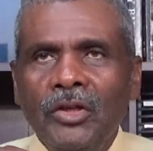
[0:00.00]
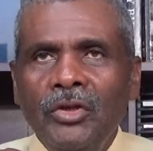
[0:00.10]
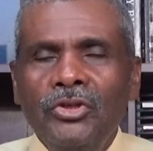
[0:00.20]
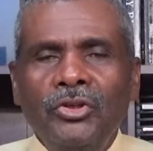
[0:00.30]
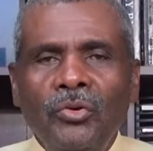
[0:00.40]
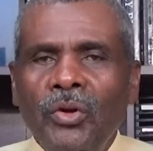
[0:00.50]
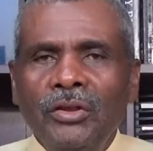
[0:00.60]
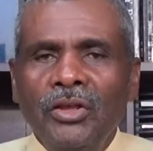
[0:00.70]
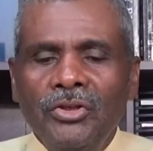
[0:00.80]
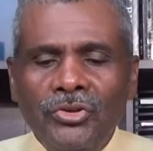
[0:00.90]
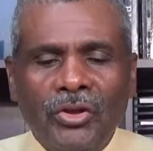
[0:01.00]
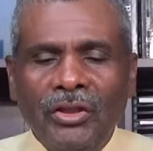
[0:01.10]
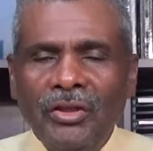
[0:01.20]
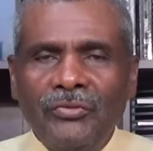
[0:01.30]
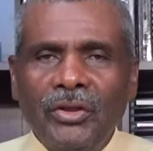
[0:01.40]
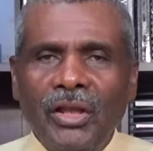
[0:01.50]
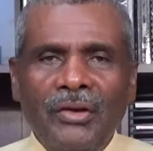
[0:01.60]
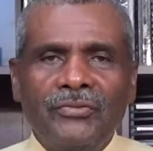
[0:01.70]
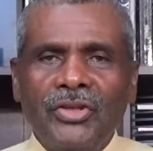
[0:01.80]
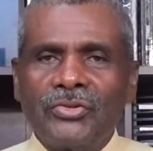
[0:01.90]
you know what? You can live your
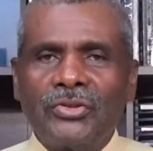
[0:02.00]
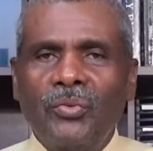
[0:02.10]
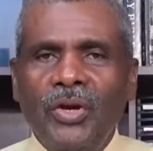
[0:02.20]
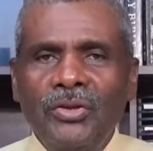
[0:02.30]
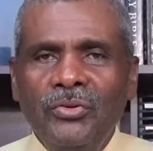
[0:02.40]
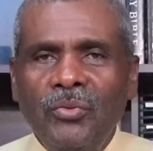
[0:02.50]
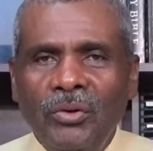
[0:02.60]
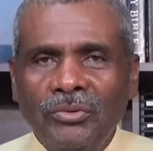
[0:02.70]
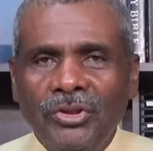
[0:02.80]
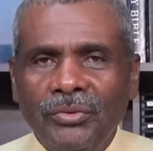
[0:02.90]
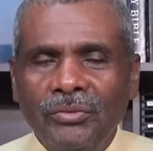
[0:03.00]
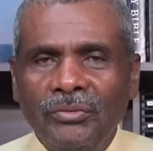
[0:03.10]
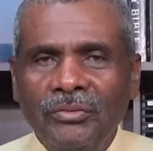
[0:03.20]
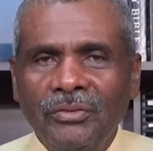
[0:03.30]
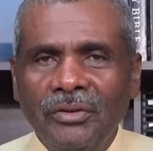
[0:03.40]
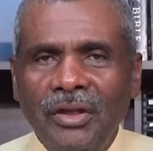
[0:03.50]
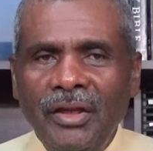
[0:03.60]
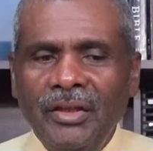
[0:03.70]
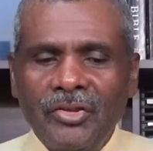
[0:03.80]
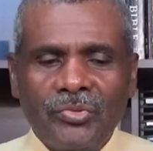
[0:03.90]
life just the way you want to.
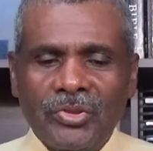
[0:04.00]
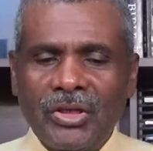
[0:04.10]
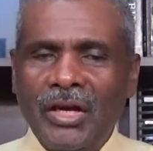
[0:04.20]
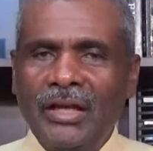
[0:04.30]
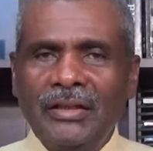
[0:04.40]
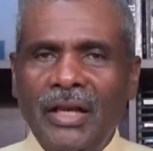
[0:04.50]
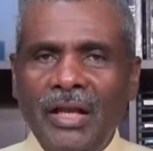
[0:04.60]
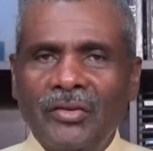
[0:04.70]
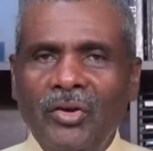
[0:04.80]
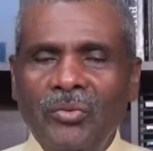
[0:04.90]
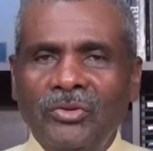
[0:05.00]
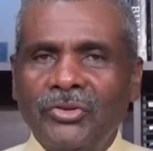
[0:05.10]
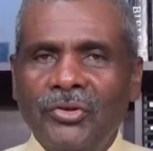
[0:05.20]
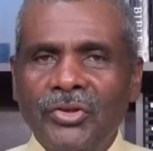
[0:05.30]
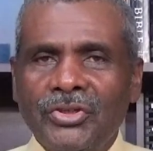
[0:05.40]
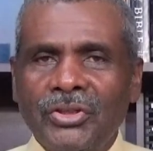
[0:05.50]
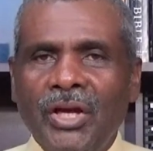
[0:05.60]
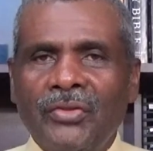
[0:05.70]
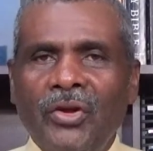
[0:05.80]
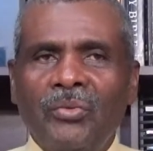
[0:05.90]
And this was a guy that I thought was a Christian.
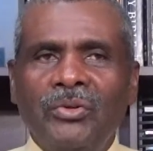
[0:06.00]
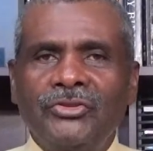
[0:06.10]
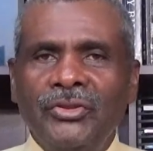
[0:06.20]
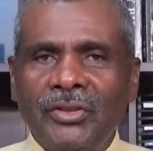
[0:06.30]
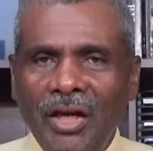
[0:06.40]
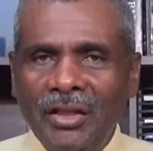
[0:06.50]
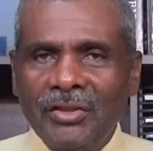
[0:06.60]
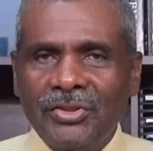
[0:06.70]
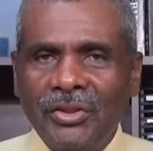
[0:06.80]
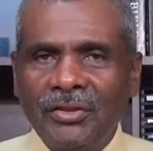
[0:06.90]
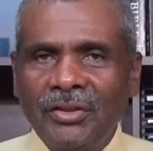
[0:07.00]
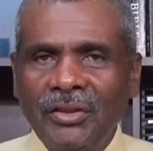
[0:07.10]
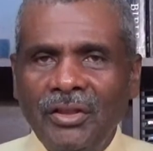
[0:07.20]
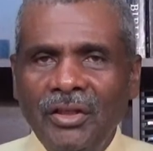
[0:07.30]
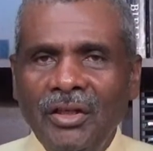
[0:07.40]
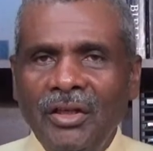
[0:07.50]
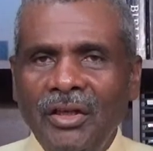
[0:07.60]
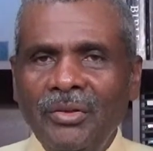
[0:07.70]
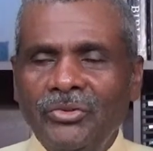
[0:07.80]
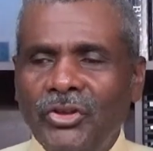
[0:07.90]
I thought was intelligent.
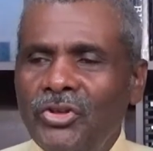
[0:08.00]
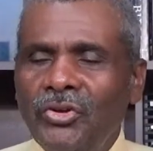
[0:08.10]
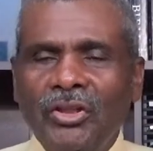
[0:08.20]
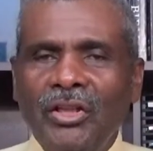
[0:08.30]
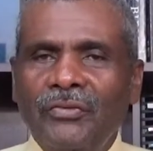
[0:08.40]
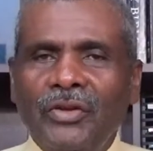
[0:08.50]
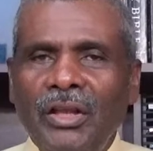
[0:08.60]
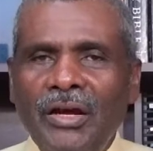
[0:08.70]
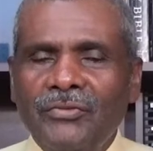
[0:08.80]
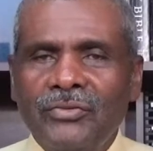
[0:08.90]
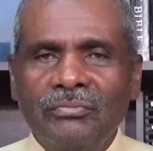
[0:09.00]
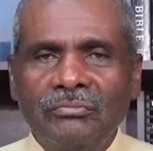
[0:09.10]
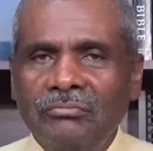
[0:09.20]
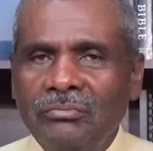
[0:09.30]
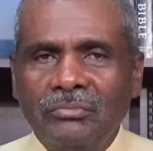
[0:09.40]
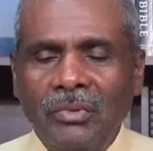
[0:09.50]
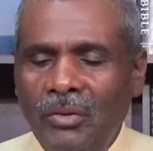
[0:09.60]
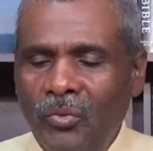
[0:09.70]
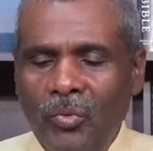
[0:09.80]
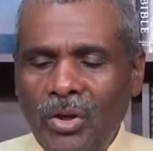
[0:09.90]
He would say, you can live your life
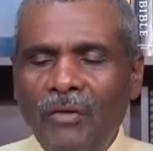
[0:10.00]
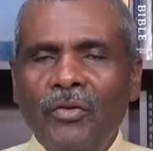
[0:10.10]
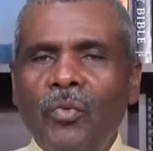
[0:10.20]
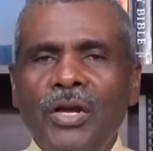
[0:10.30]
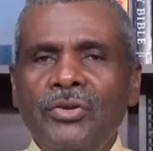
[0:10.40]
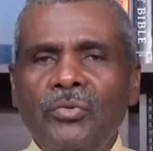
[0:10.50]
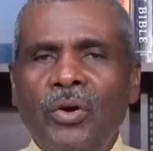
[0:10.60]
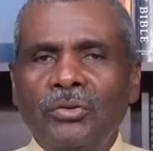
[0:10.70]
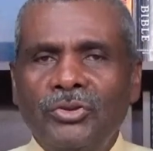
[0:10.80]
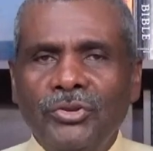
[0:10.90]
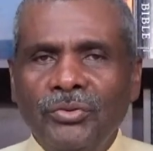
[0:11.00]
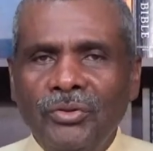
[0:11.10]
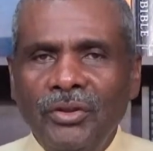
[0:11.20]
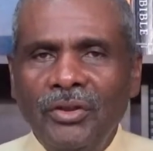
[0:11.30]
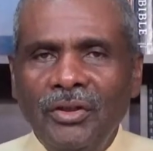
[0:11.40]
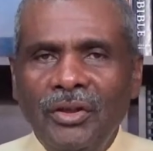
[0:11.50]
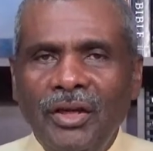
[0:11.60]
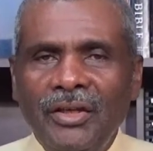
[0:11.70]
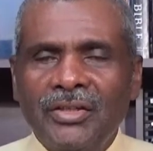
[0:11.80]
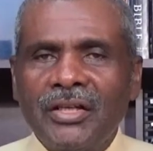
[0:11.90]
whatever way you want to.
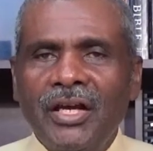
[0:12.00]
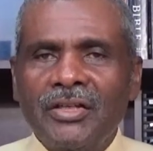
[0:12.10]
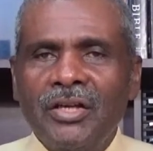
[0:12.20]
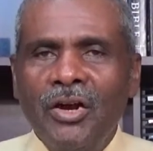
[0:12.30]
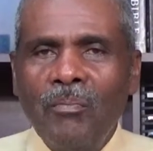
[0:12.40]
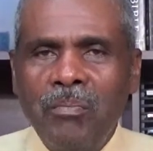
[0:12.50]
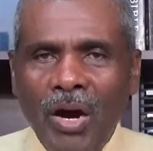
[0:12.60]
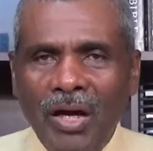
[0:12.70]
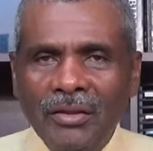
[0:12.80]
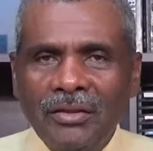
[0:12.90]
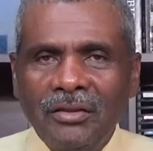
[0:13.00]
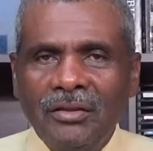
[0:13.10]
He says, but